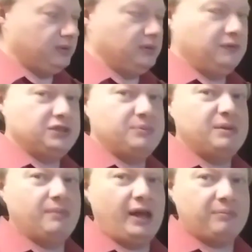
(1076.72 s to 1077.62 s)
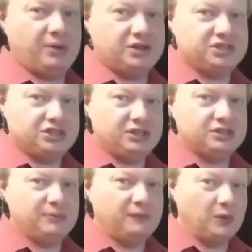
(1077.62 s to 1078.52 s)
You've seen me make pasta shells
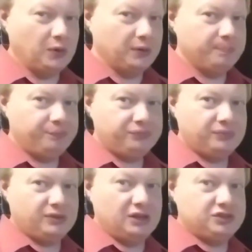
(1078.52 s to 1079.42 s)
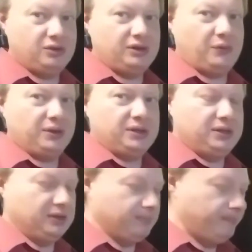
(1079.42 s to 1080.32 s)
before. Those turned out really
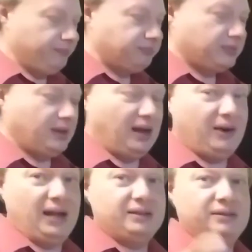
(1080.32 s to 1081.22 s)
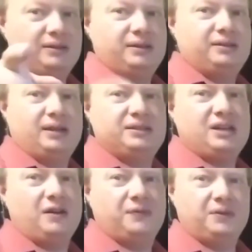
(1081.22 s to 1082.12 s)
good. Alright, that's
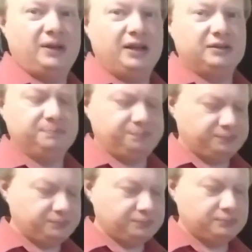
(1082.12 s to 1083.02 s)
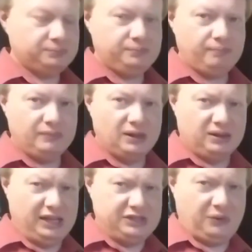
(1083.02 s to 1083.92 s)
all for now.
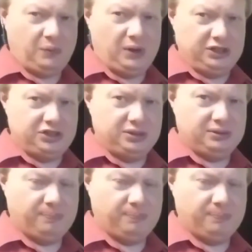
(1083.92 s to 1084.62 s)
Thanks for watching.